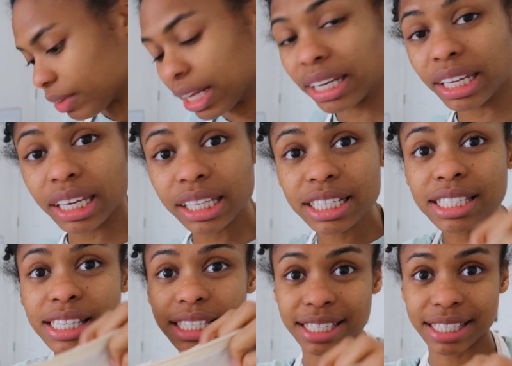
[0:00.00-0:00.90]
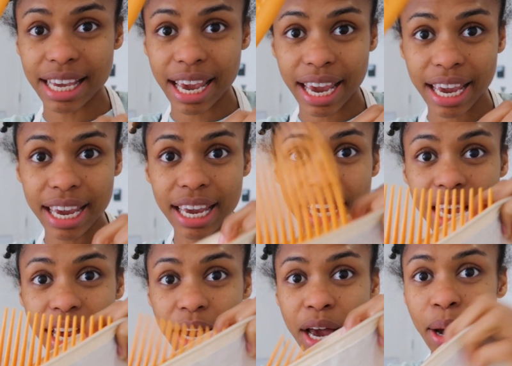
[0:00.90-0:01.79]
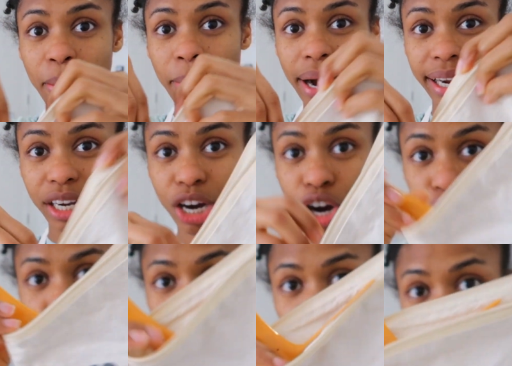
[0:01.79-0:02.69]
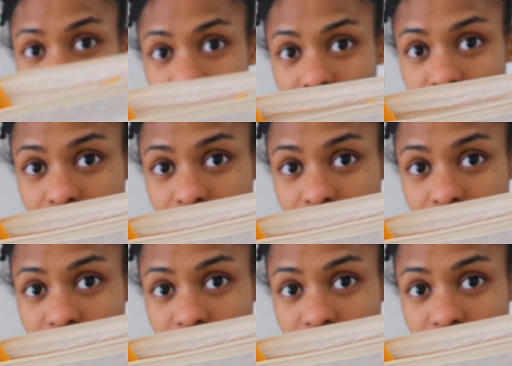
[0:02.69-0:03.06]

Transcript: Needless to say, my comb